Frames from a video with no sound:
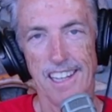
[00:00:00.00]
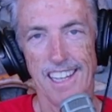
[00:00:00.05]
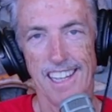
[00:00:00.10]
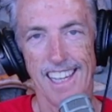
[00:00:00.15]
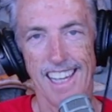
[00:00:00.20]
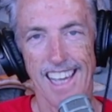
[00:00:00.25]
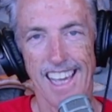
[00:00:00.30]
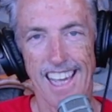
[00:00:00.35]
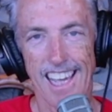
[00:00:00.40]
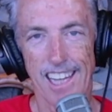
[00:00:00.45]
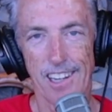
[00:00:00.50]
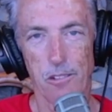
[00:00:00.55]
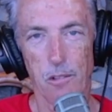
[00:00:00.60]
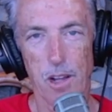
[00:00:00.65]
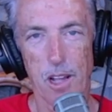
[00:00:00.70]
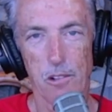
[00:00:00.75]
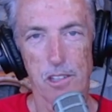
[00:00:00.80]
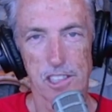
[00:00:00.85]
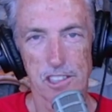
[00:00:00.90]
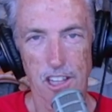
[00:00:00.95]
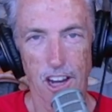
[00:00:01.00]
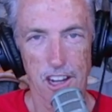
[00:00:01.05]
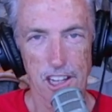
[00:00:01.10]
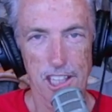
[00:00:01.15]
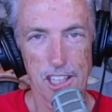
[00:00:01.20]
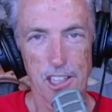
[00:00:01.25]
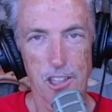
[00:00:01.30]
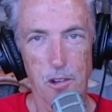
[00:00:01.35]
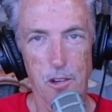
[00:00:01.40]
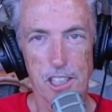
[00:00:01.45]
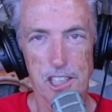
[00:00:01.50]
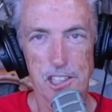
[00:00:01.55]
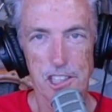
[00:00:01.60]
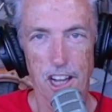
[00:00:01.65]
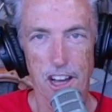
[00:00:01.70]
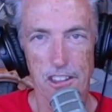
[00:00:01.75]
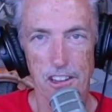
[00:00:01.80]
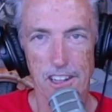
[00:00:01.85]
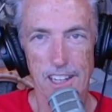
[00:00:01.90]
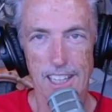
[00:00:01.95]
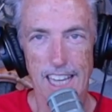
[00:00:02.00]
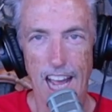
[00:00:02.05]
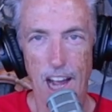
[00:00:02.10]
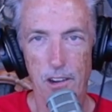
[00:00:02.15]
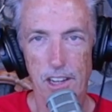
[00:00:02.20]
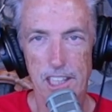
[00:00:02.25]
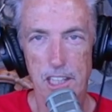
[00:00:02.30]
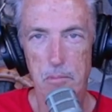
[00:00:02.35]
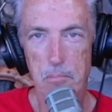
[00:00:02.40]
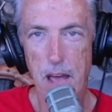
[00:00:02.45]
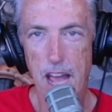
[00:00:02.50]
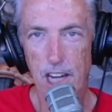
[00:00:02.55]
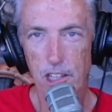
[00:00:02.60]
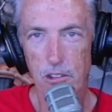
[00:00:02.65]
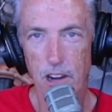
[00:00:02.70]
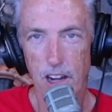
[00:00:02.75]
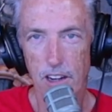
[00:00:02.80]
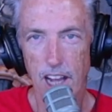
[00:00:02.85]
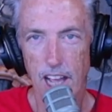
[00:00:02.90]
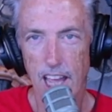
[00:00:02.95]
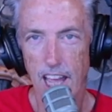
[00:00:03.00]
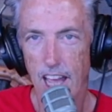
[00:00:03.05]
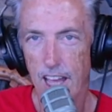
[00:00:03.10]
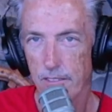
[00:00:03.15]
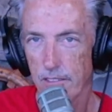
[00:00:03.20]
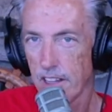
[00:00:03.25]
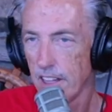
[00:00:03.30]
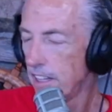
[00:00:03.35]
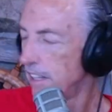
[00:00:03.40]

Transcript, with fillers: and we were talking to each other. And now in the background I have,